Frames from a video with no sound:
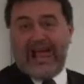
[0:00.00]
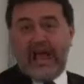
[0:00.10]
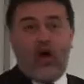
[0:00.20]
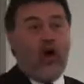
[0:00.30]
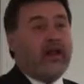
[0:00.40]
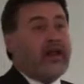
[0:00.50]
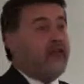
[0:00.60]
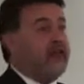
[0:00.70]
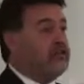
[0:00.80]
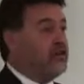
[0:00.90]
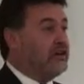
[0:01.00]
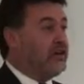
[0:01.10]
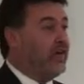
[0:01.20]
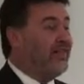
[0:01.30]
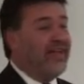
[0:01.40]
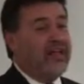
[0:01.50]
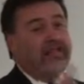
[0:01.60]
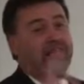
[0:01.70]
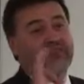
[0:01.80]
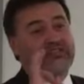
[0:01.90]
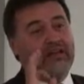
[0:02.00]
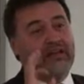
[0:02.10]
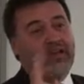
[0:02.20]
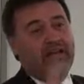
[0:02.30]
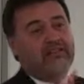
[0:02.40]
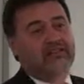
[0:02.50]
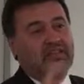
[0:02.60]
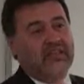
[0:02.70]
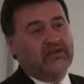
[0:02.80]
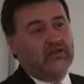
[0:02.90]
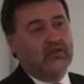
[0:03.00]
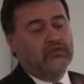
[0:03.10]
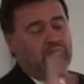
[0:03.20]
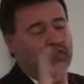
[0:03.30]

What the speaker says: now, I don't know any detail. They've sent letters to their schools